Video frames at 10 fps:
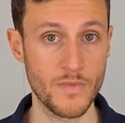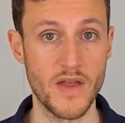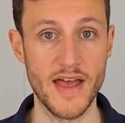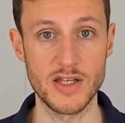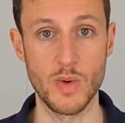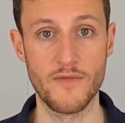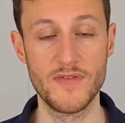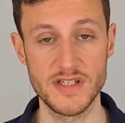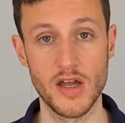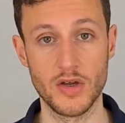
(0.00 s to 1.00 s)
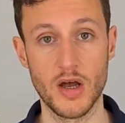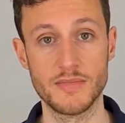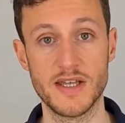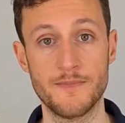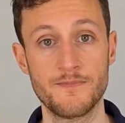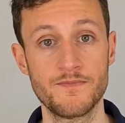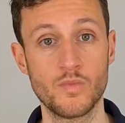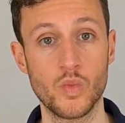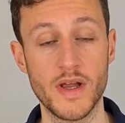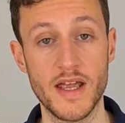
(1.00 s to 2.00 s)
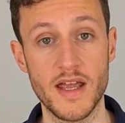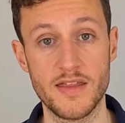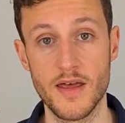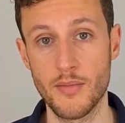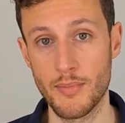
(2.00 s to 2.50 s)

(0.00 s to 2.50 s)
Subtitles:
That's where physio comes in, with